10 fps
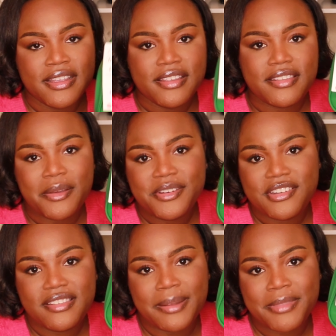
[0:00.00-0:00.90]
So it's
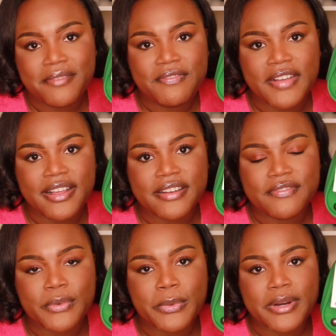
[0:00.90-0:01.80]
just something
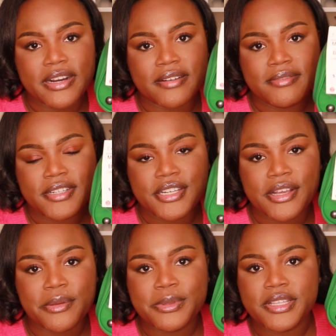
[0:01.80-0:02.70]
fun for, you
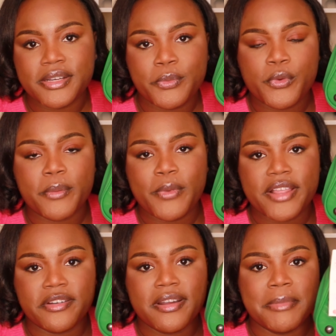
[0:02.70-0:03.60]
know, the warm
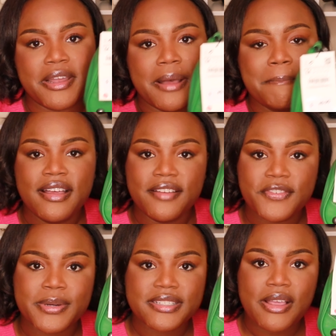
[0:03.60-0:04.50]
weather coming up.
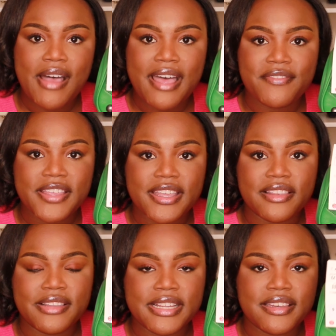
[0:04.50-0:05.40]
Of course, I'll have
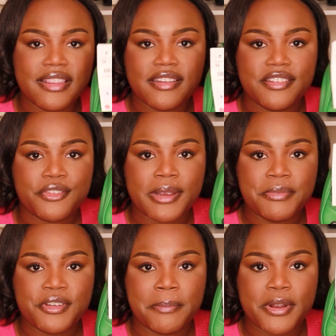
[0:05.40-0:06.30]
it linked in the
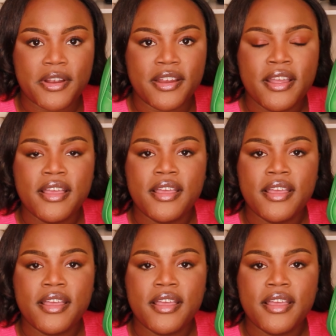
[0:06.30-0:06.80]
description box